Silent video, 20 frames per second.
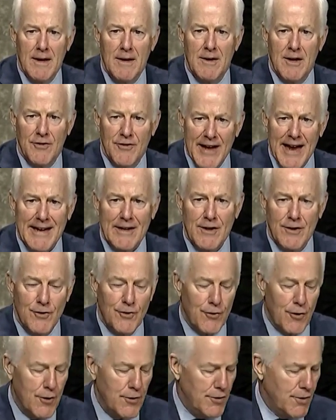Does that
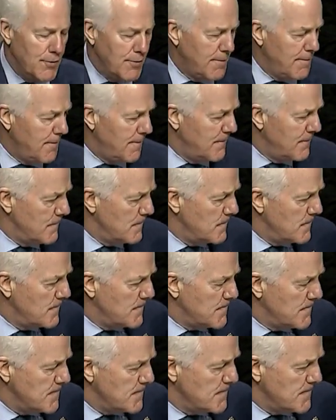concern you?
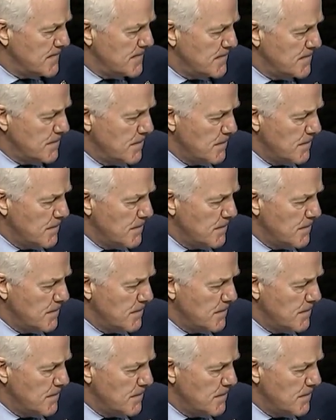It concerns me